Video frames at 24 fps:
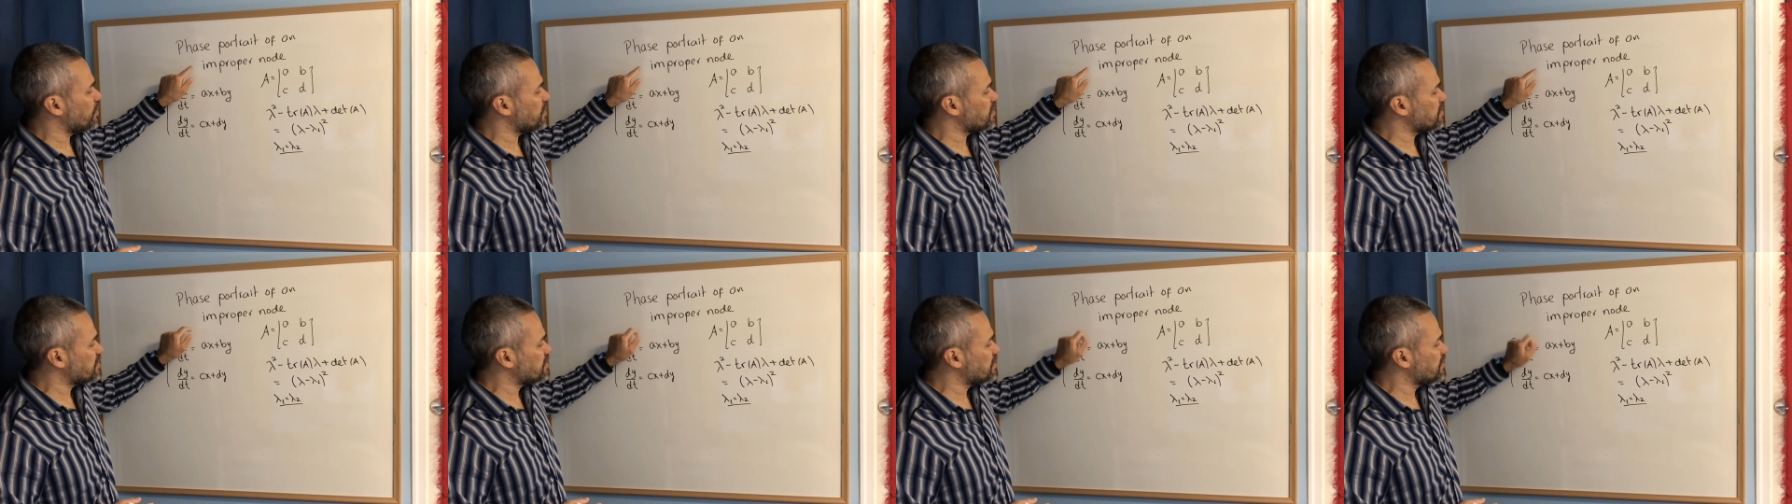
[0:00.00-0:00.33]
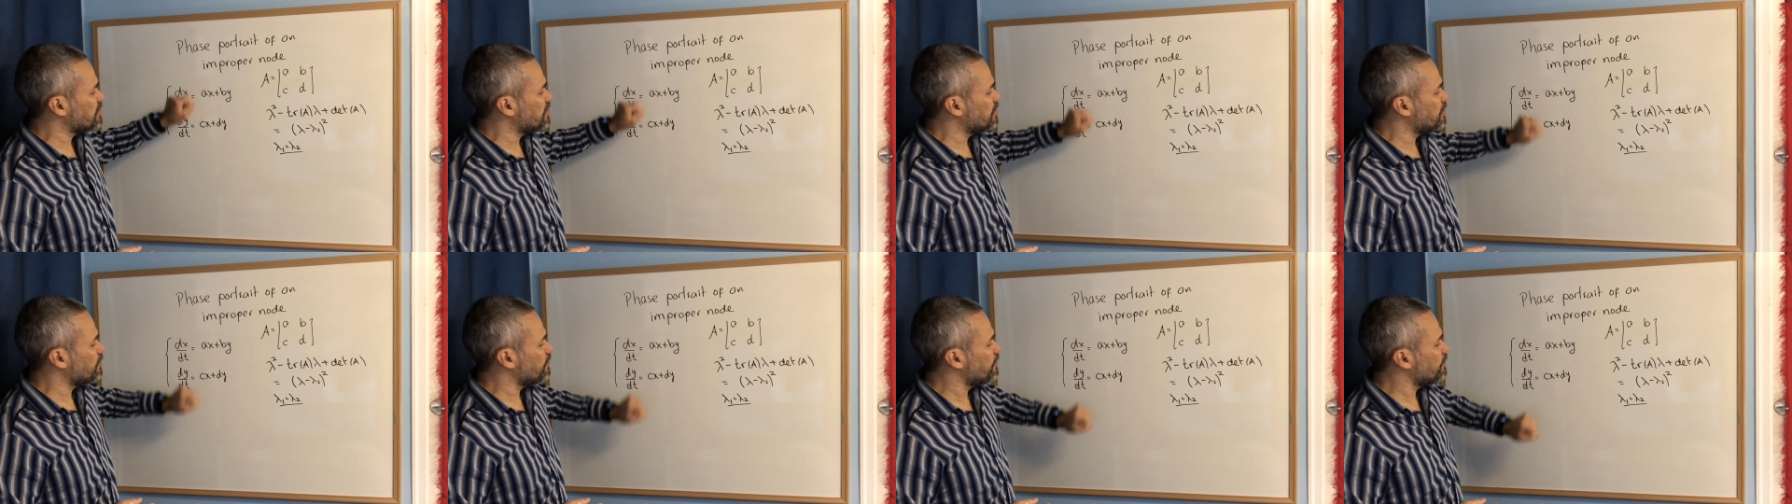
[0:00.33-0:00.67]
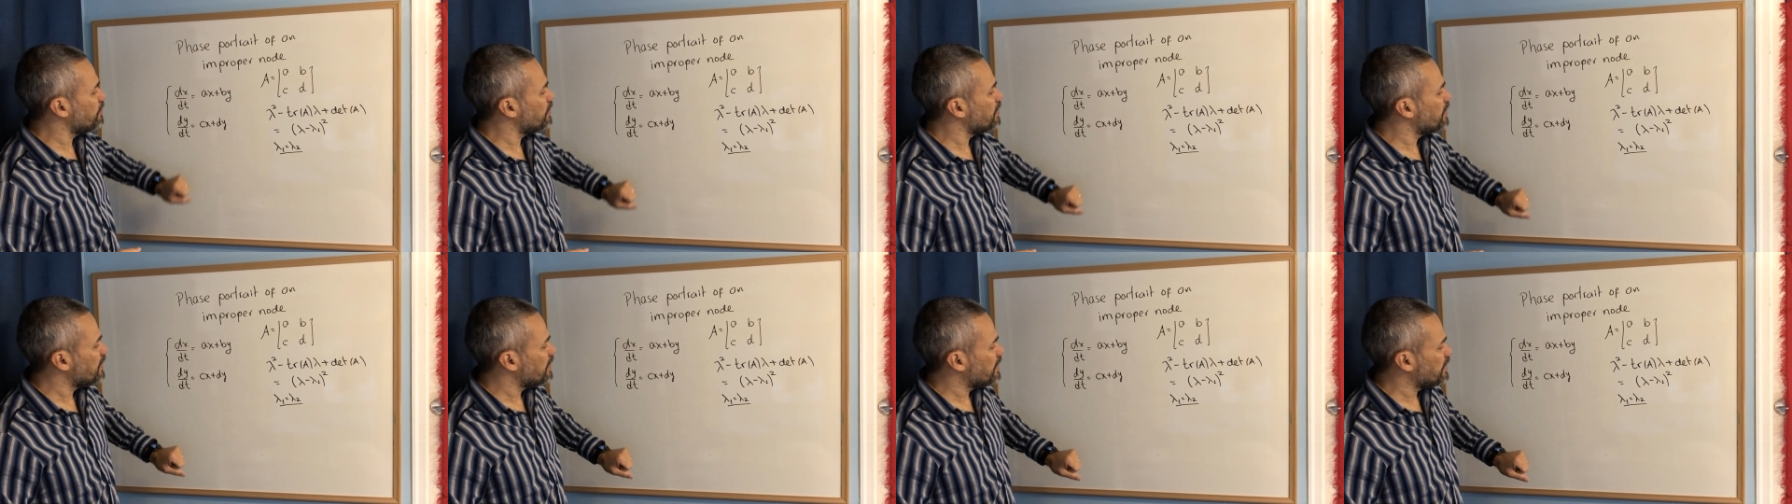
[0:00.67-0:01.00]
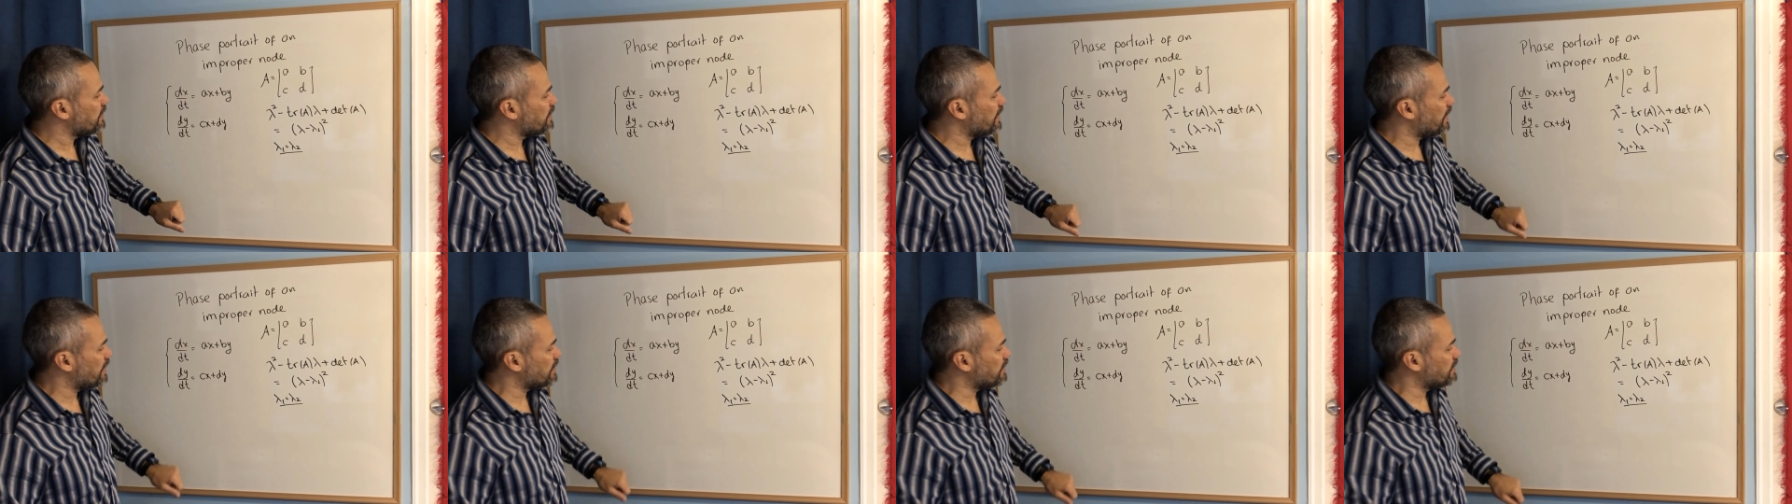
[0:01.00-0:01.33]
to assume
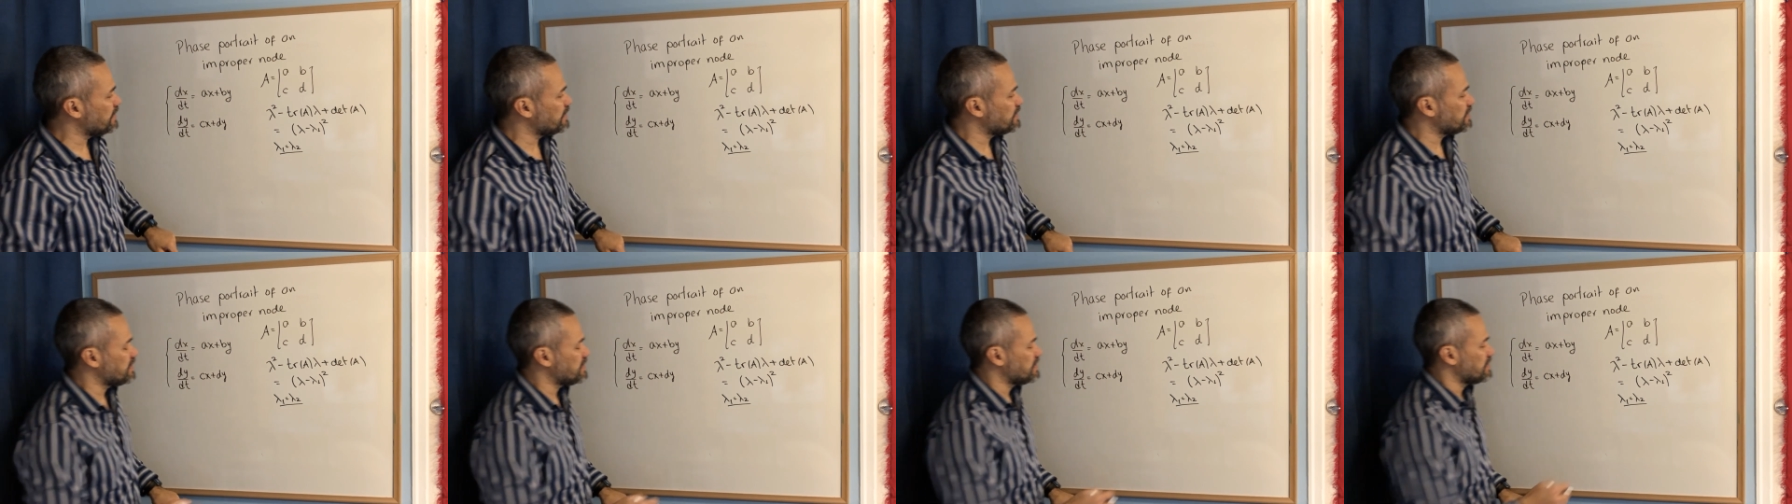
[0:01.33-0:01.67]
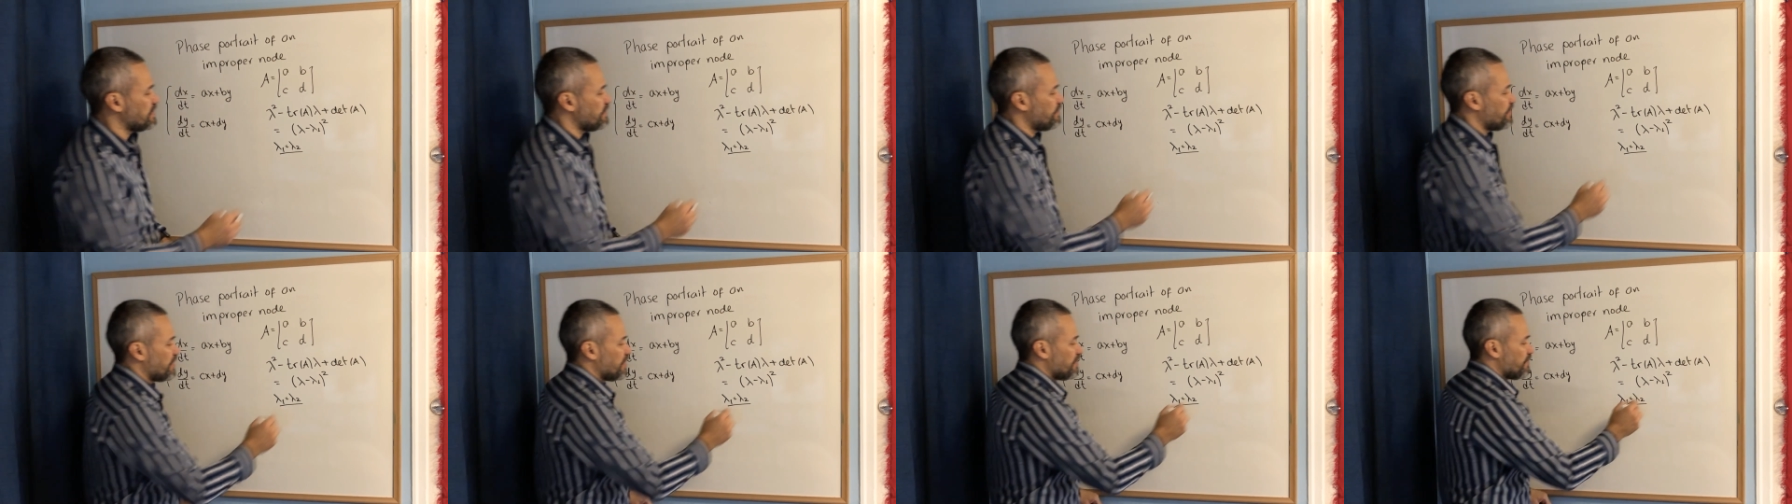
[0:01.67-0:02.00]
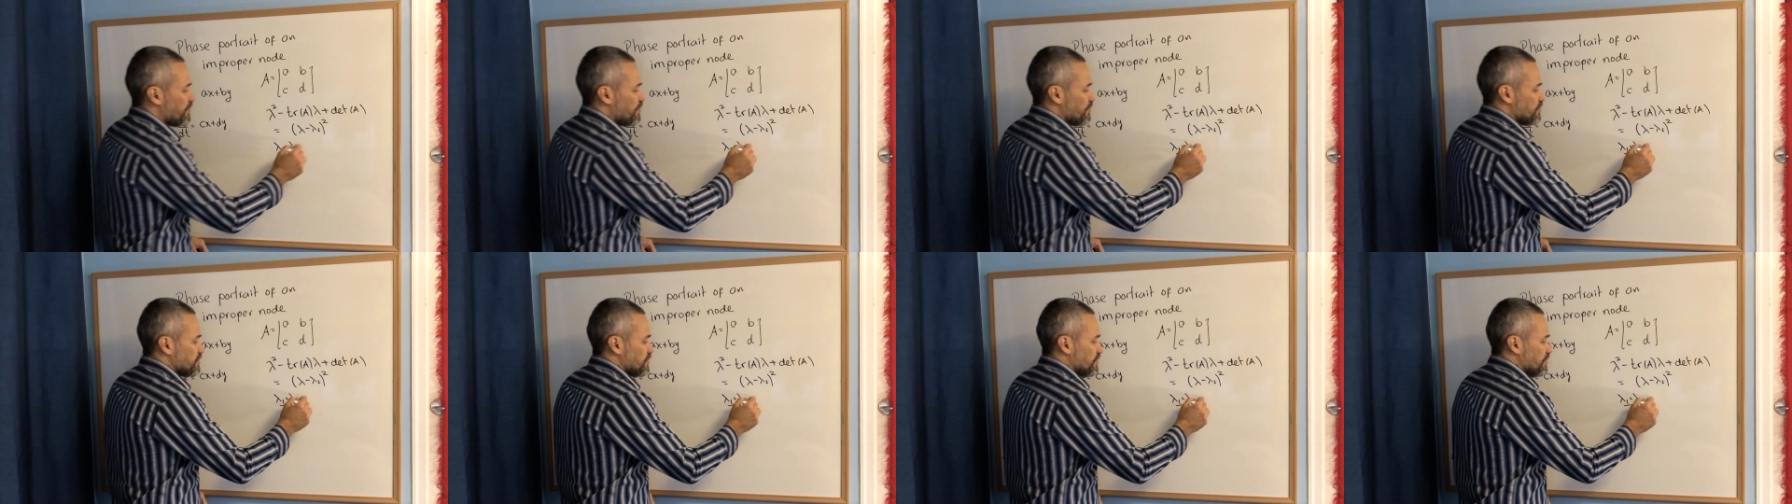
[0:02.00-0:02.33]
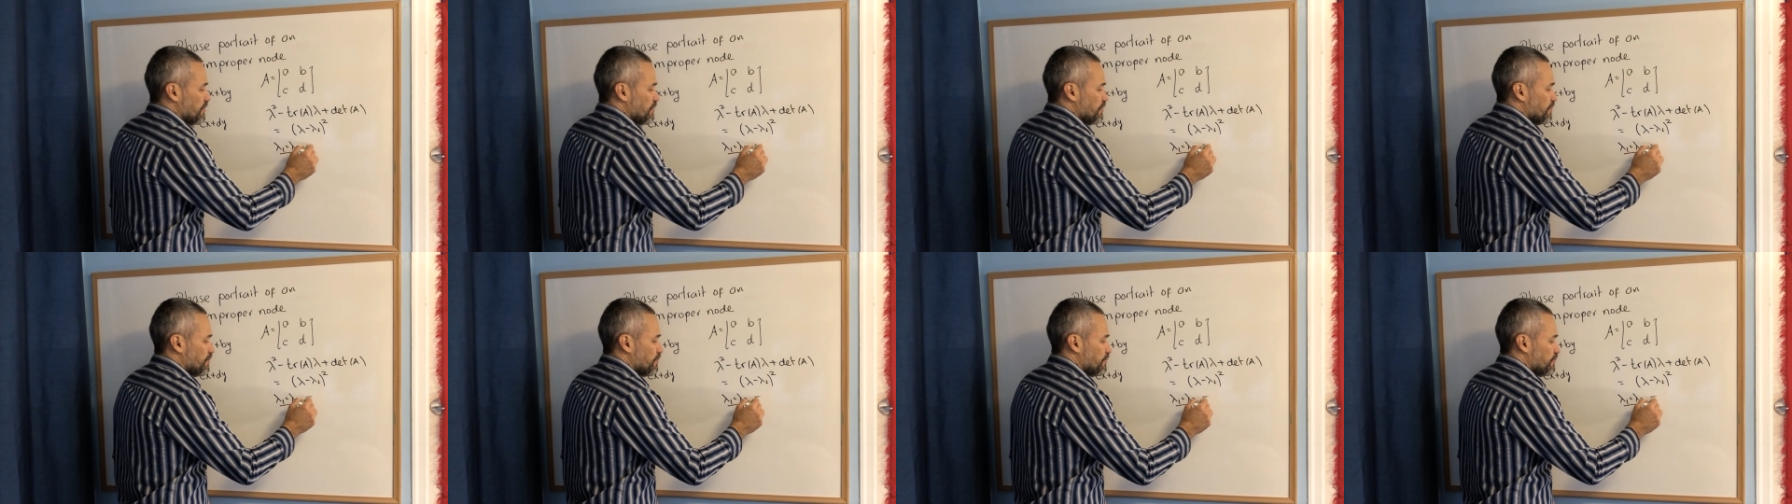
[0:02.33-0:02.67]
that this is different from
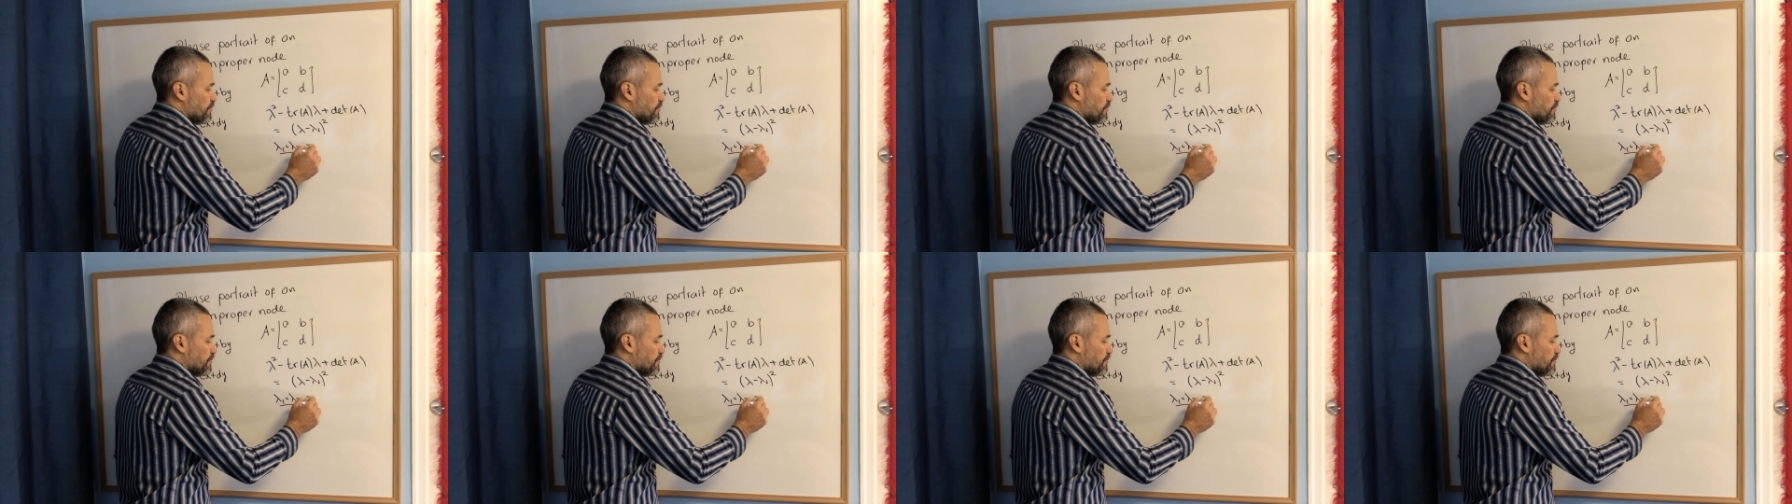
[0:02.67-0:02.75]
zero.